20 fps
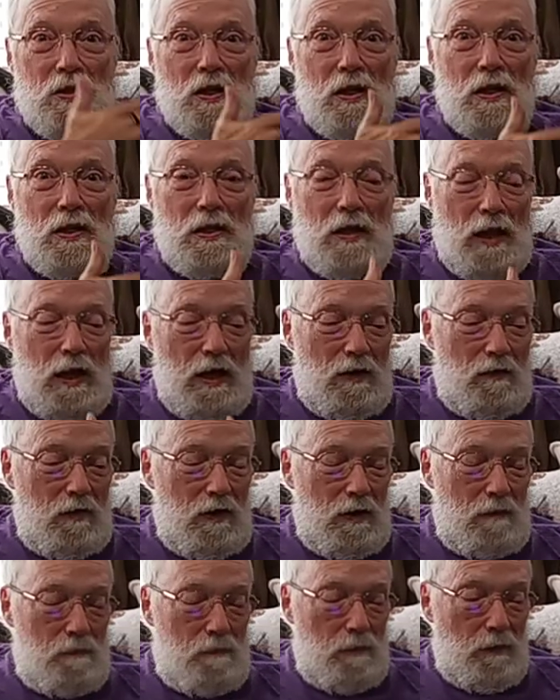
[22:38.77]
son
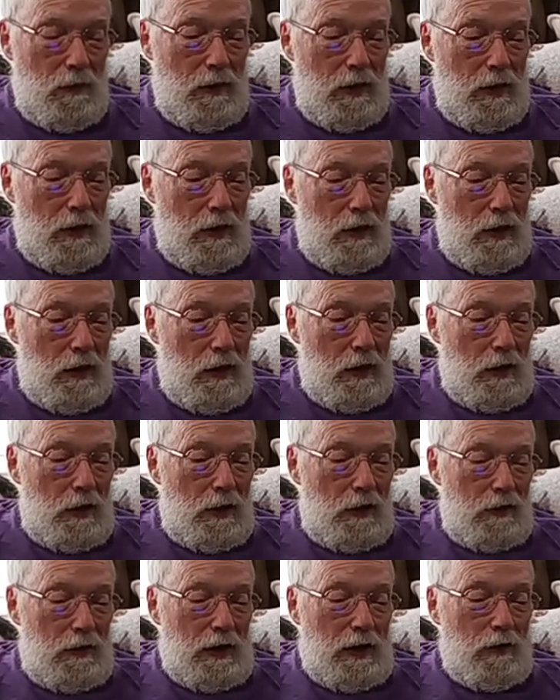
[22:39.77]
David?
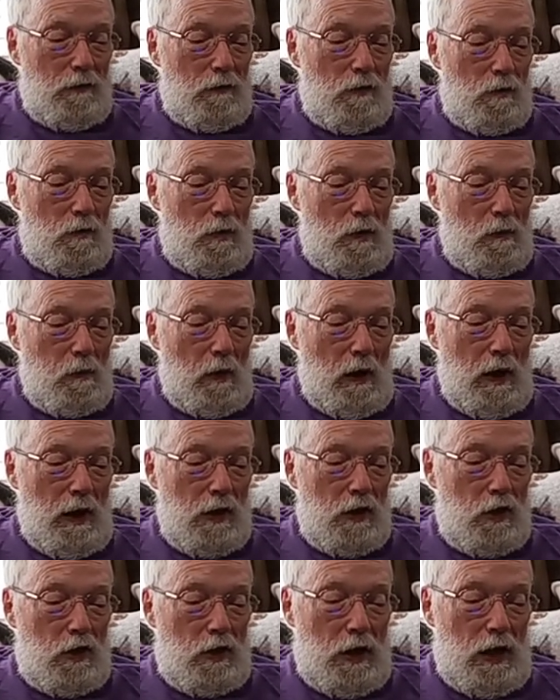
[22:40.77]
David
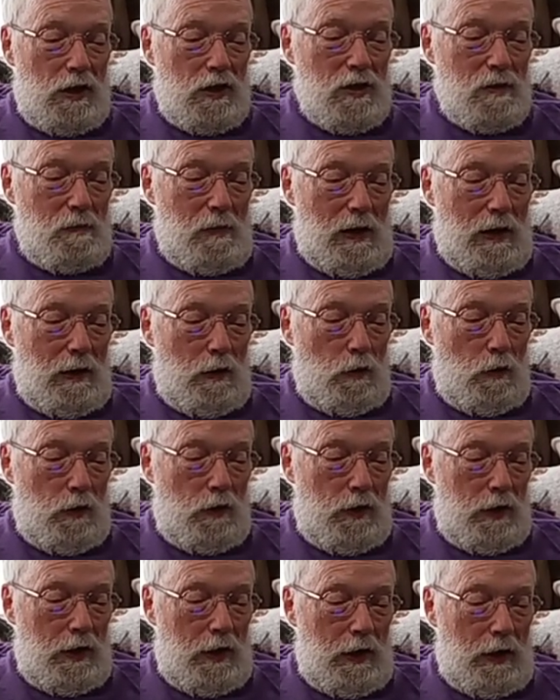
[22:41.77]
replied, Yes, my
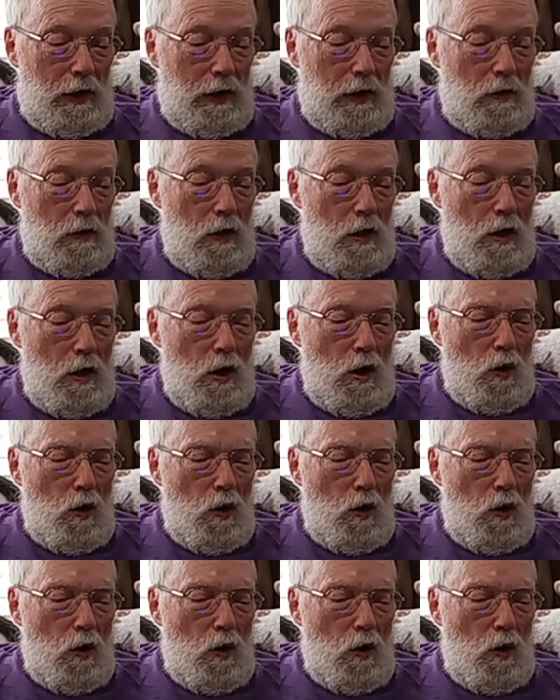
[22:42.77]
lord the king.